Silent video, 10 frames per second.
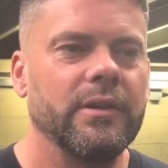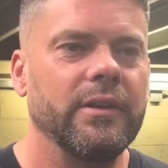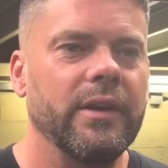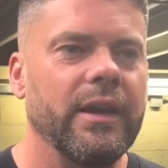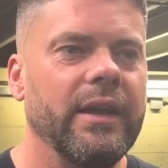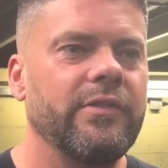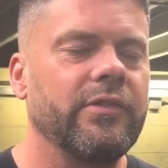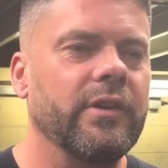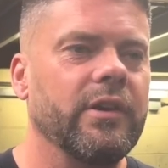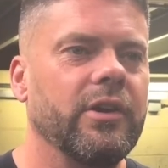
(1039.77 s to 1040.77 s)
Yeah, it's
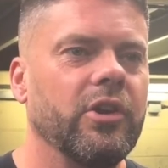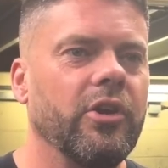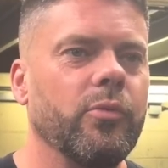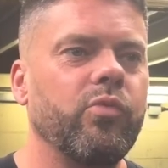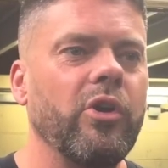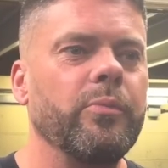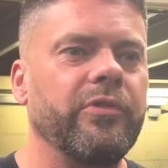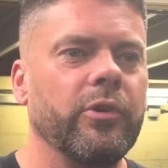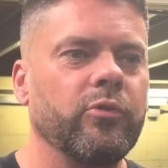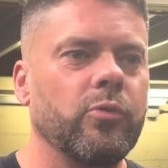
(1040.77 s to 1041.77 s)
like the rope
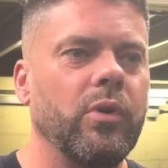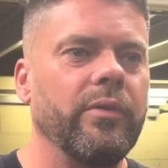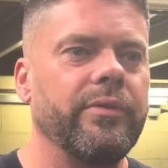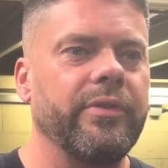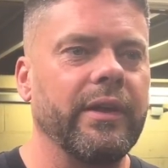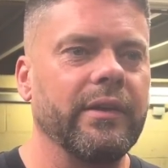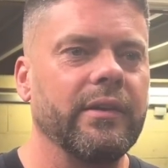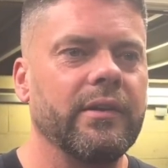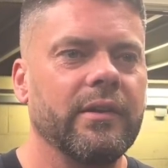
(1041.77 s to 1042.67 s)
seals are one thing,